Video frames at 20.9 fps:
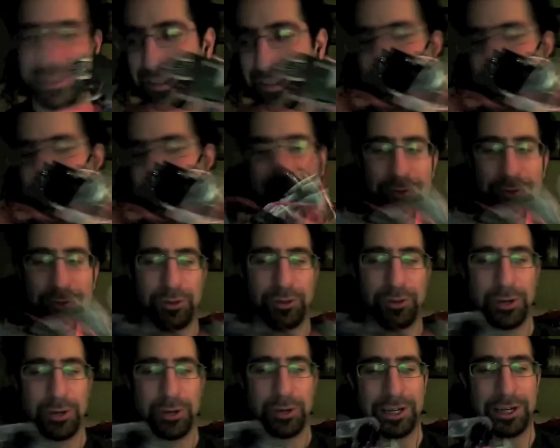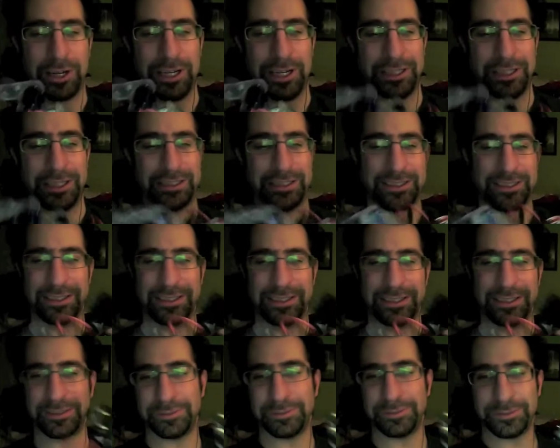I'm still working on it.
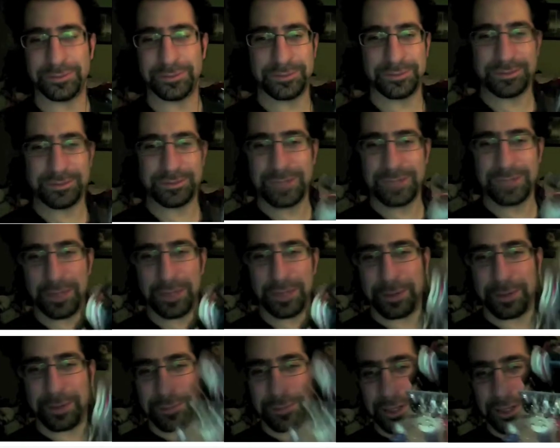Anyway, it is